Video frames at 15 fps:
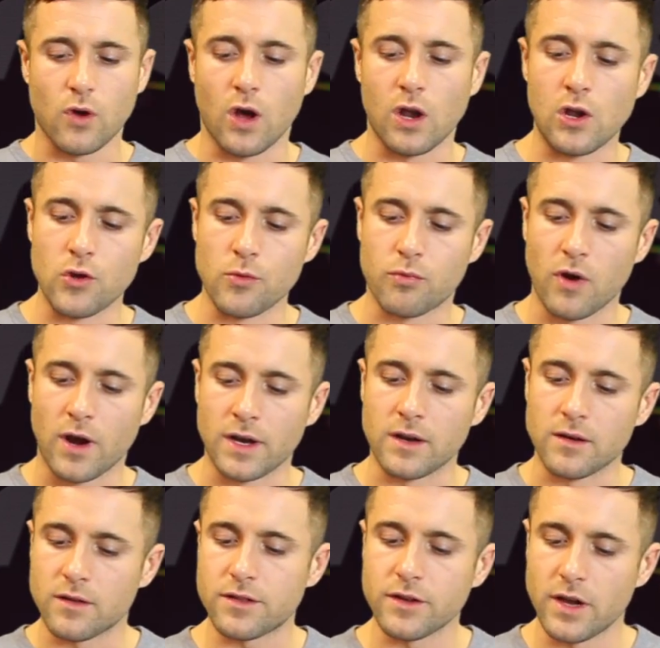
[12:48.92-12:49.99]
Got a loop
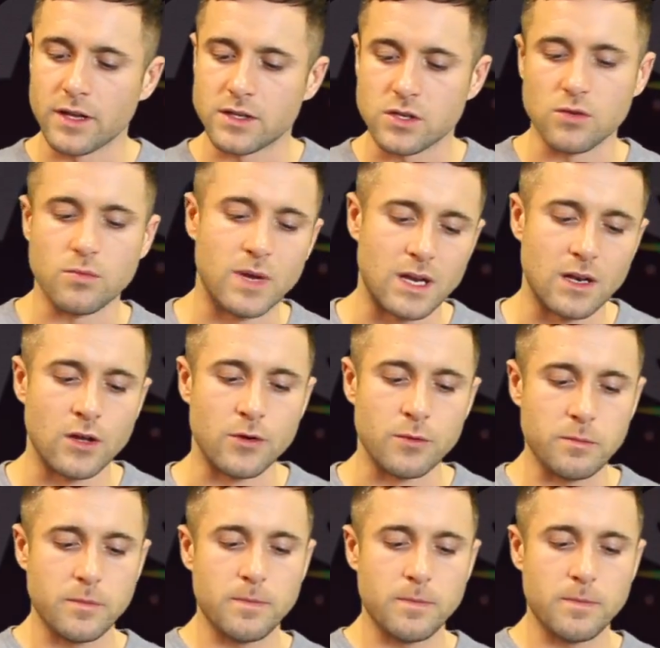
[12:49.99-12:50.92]
running, 32-beat loop.